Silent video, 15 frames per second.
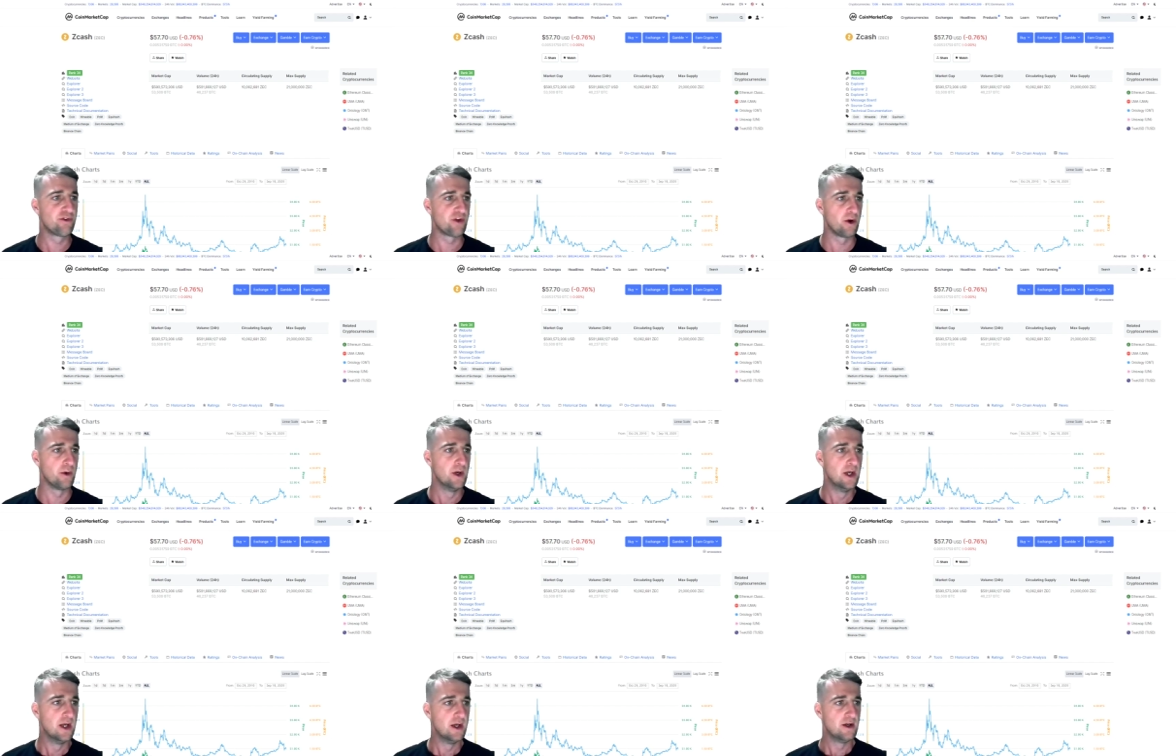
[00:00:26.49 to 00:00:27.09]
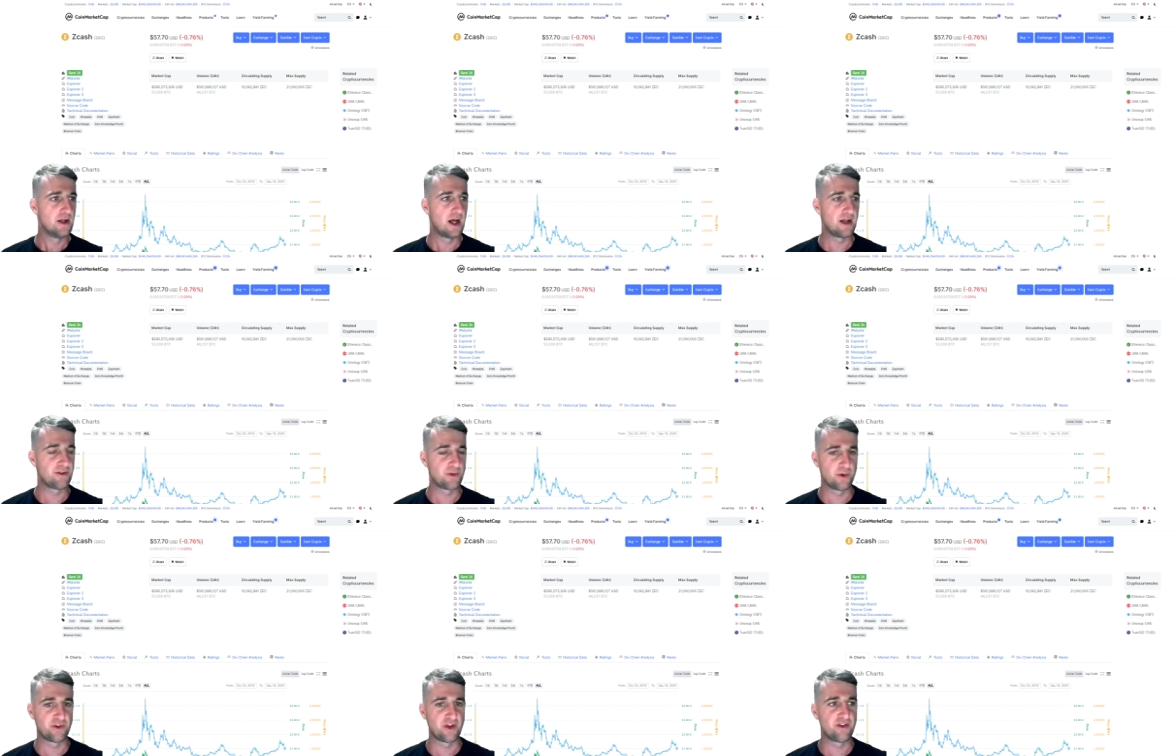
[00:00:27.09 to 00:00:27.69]
So as
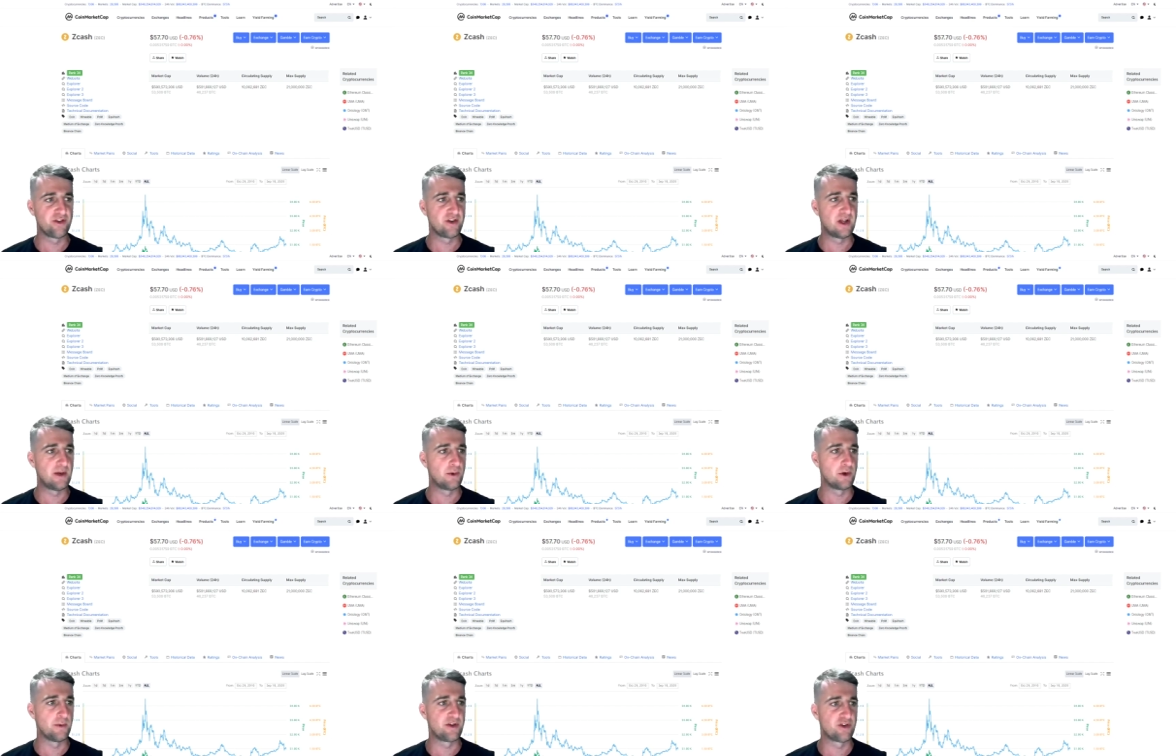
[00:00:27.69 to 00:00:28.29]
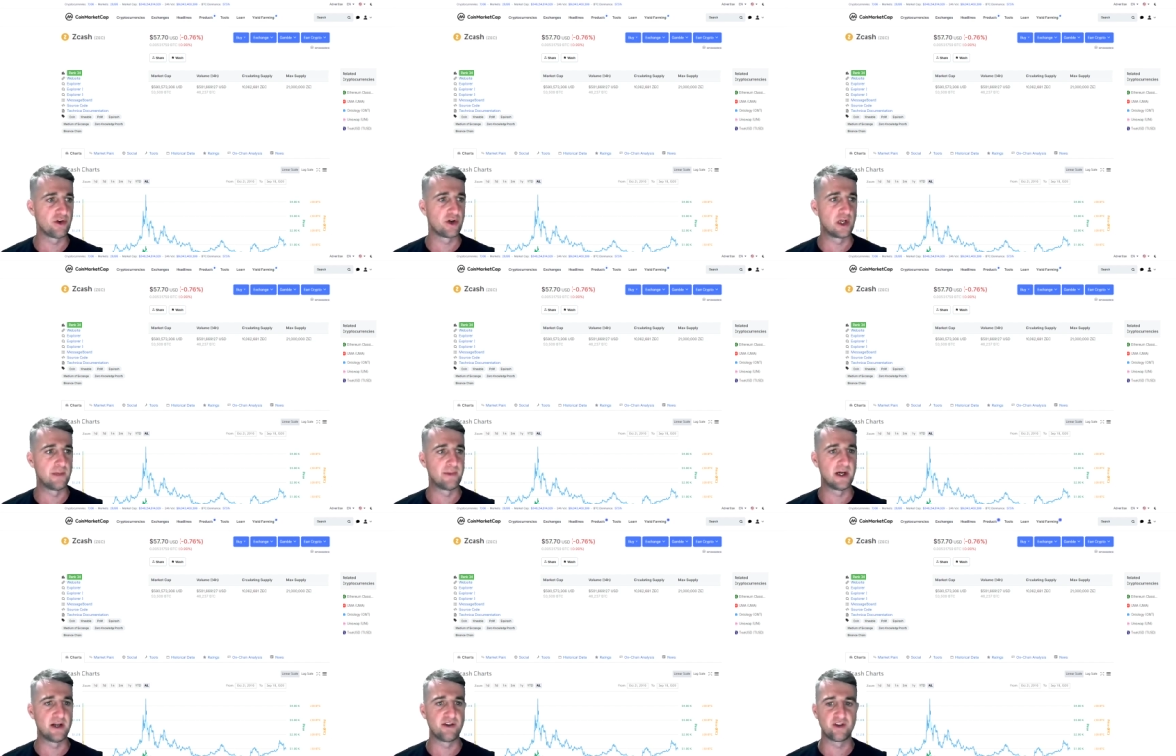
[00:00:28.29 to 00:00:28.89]
we say, today we're going to be talking
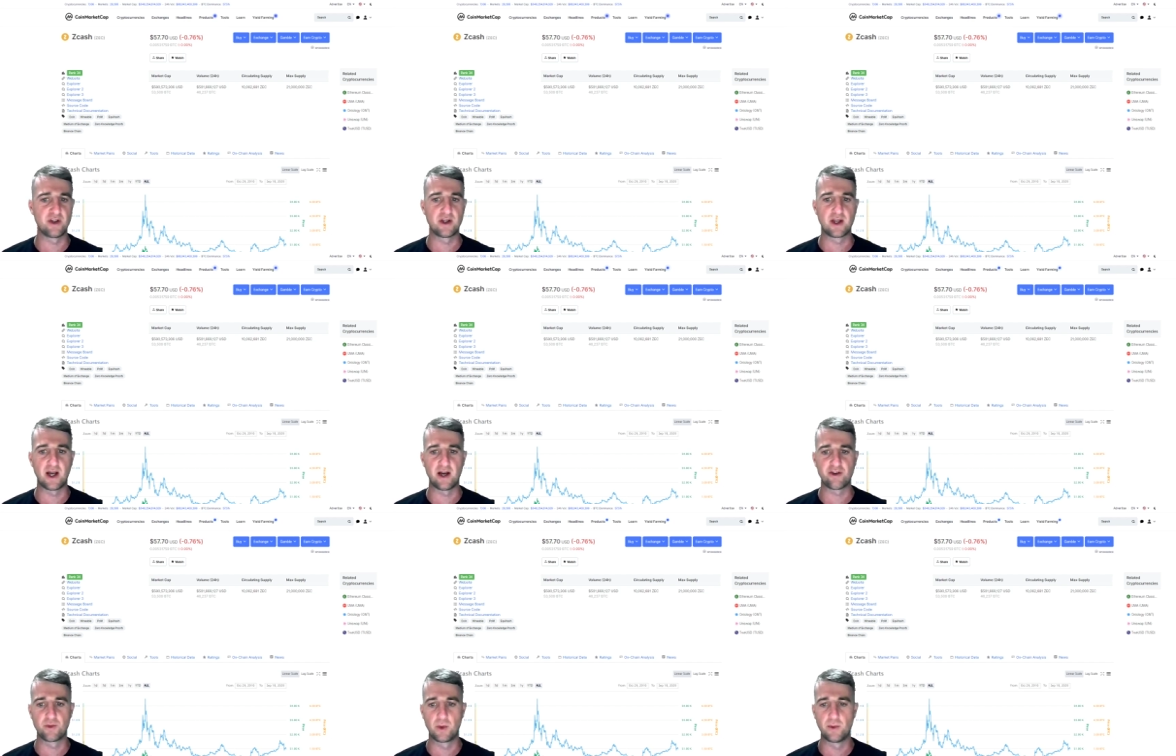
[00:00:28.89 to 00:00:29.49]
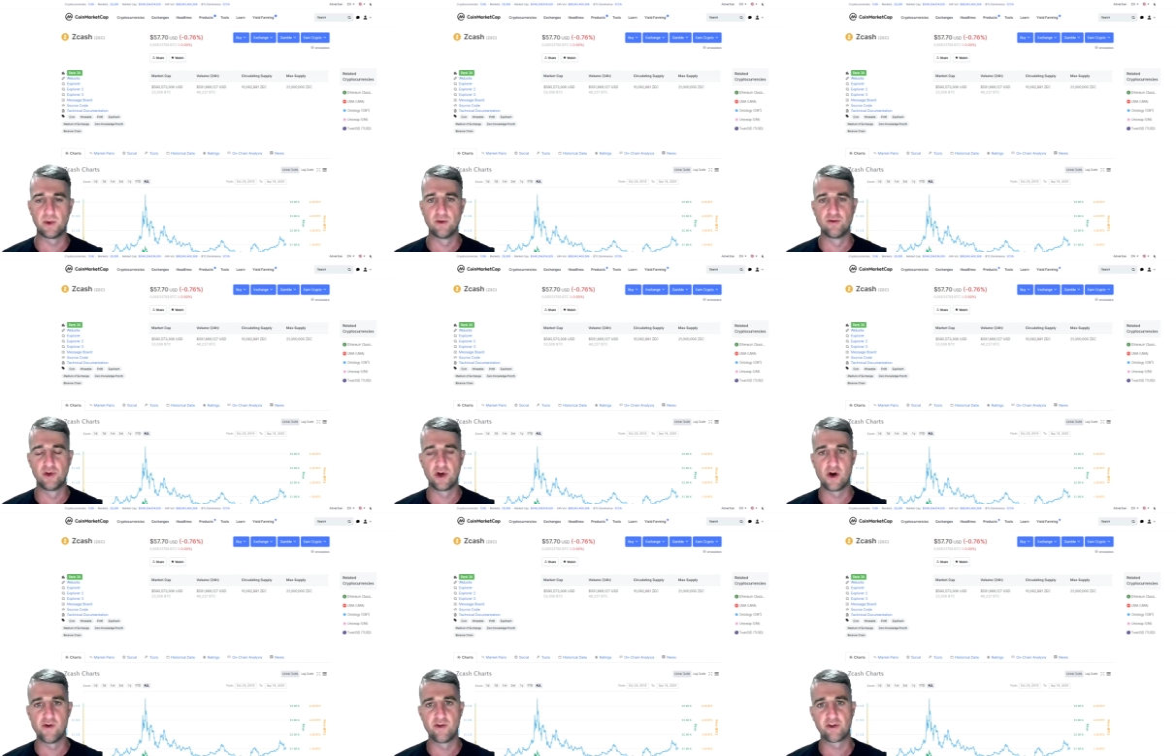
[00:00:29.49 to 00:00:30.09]
about Zcash. We will run
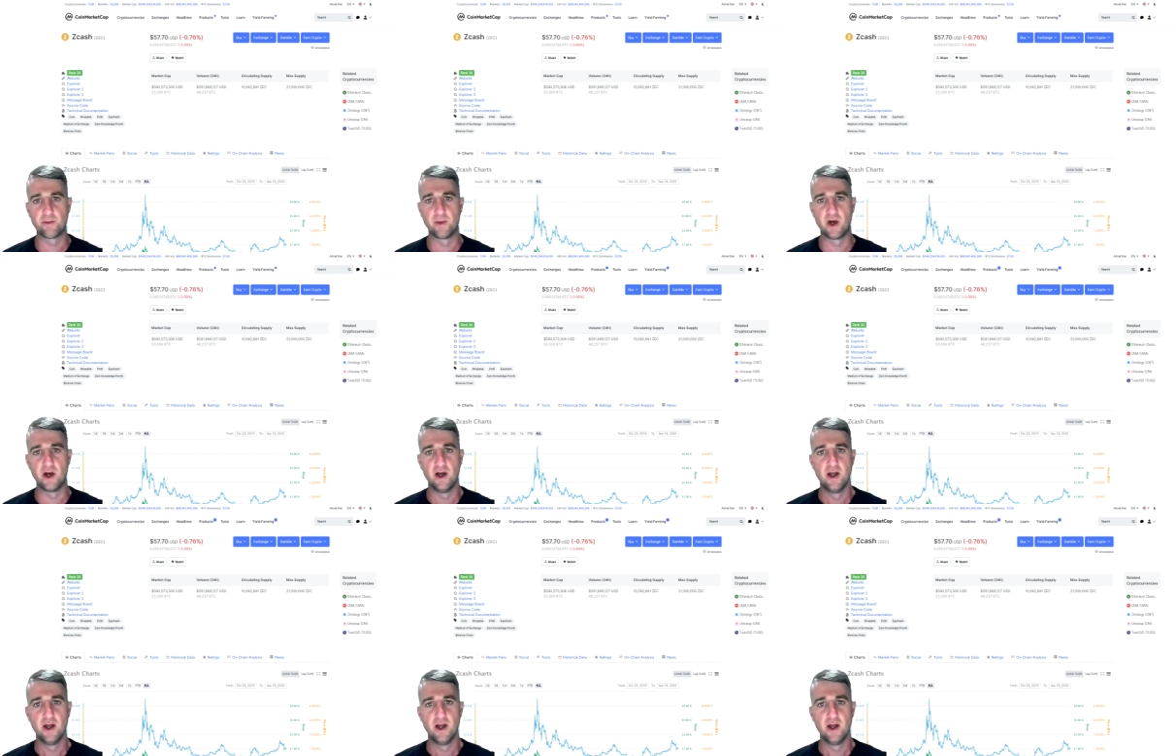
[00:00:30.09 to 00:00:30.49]
over some of uh,